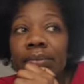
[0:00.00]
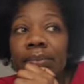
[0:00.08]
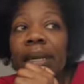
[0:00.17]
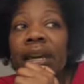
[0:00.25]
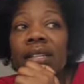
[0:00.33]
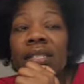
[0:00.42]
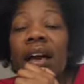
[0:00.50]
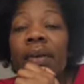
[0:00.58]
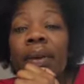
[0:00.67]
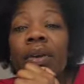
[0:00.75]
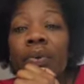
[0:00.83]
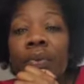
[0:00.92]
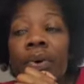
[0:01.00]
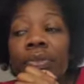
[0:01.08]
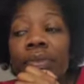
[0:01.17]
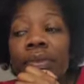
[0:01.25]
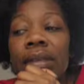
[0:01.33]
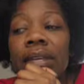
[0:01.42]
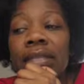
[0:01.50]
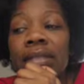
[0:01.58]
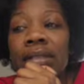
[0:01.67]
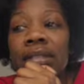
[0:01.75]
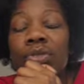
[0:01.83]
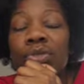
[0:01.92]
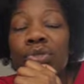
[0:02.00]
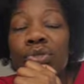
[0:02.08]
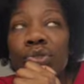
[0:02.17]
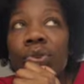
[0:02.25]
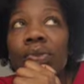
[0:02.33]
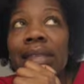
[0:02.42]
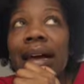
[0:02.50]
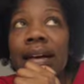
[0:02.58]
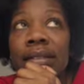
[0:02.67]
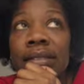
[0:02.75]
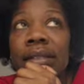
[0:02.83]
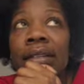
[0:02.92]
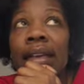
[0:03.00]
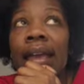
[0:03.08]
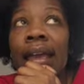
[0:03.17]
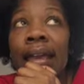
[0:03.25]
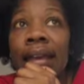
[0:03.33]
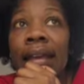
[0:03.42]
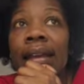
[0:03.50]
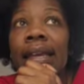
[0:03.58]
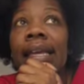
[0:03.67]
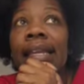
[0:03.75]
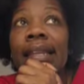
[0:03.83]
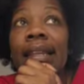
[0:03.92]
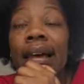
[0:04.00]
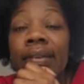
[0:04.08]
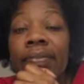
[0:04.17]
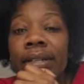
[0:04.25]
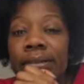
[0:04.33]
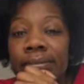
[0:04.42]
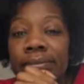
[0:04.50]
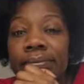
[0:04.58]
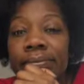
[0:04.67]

Because I've been going through this since 2011